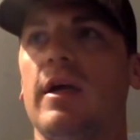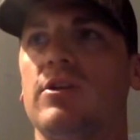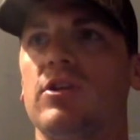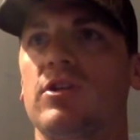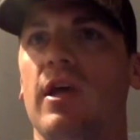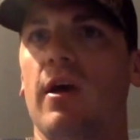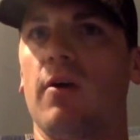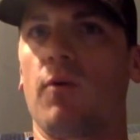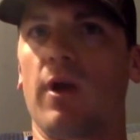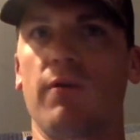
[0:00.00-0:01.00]
Just
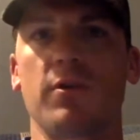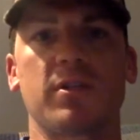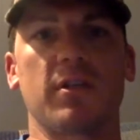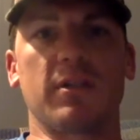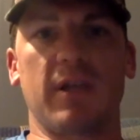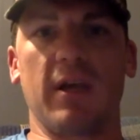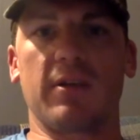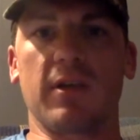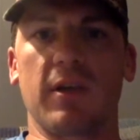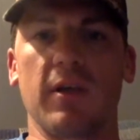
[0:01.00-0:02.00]
that whatever it's going to take
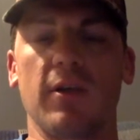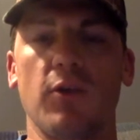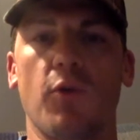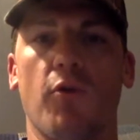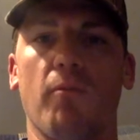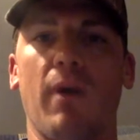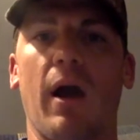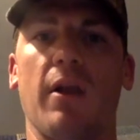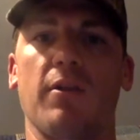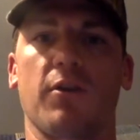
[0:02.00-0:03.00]
to get your
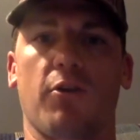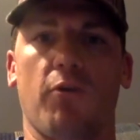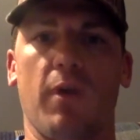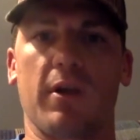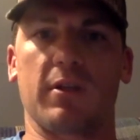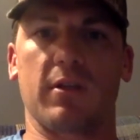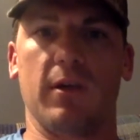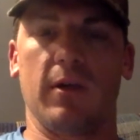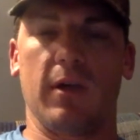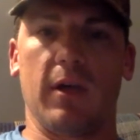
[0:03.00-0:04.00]
mind in the correct
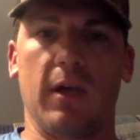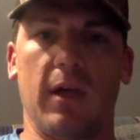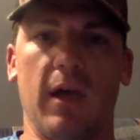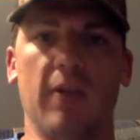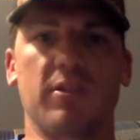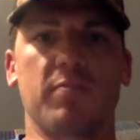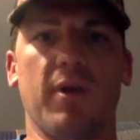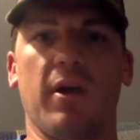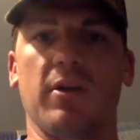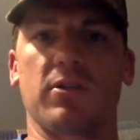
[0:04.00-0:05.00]

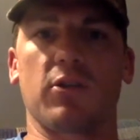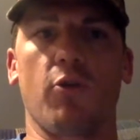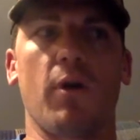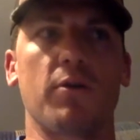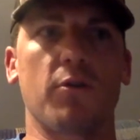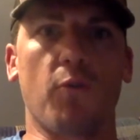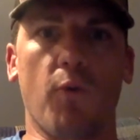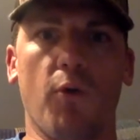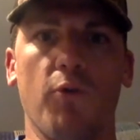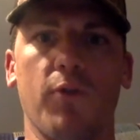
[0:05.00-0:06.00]
headspace to go into the
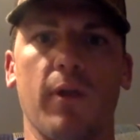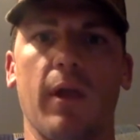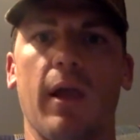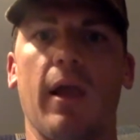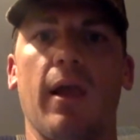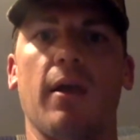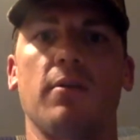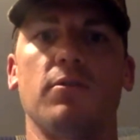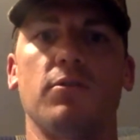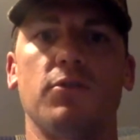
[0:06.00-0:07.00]
world
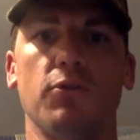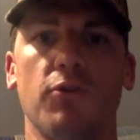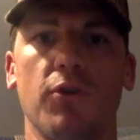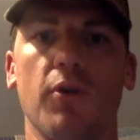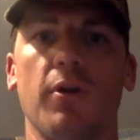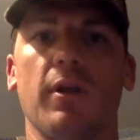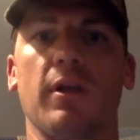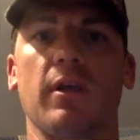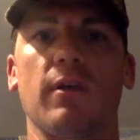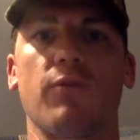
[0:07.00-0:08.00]
and do good and
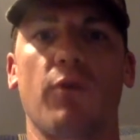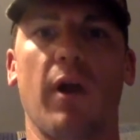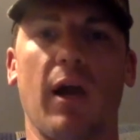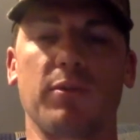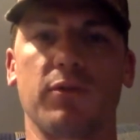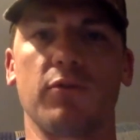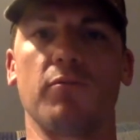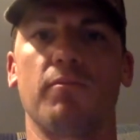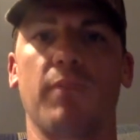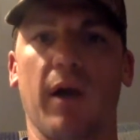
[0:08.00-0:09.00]
give your absolute
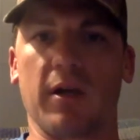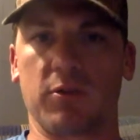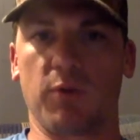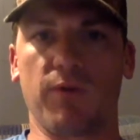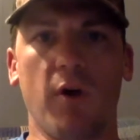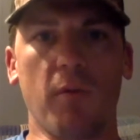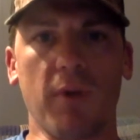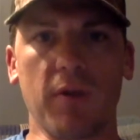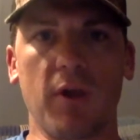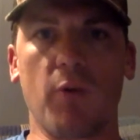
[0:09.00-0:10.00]
best. We've all
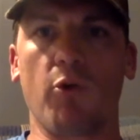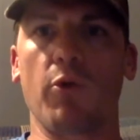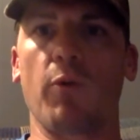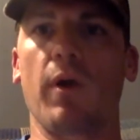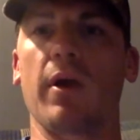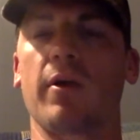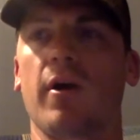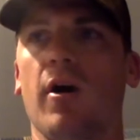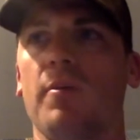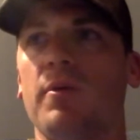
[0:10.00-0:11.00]
been there where we wake
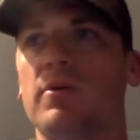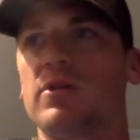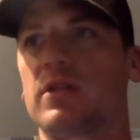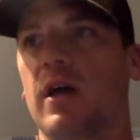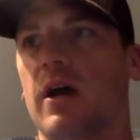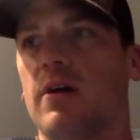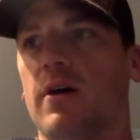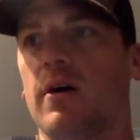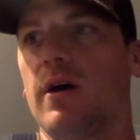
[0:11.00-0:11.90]
up and we just kind of